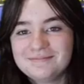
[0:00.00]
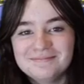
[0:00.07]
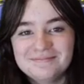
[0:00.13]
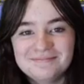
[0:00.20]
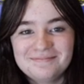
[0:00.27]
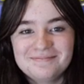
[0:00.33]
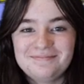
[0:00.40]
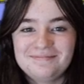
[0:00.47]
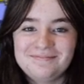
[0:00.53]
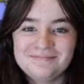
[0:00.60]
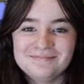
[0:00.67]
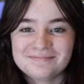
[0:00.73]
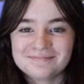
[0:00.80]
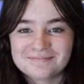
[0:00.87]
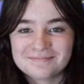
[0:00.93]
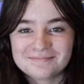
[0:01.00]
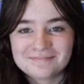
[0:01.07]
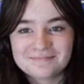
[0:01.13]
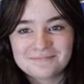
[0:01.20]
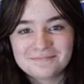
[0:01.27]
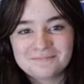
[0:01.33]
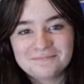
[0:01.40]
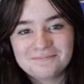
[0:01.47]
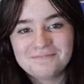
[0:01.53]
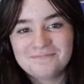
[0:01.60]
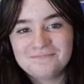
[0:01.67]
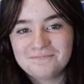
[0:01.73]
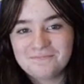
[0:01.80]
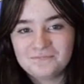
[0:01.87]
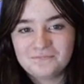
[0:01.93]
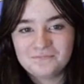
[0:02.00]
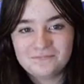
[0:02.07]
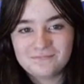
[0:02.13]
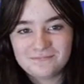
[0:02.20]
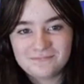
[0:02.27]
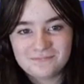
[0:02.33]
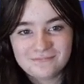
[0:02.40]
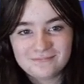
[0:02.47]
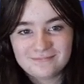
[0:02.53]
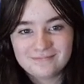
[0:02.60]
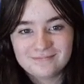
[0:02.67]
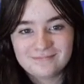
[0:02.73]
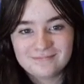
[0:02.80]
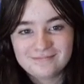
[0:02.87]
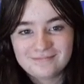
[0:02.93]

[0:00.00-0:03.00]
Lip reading: (silent)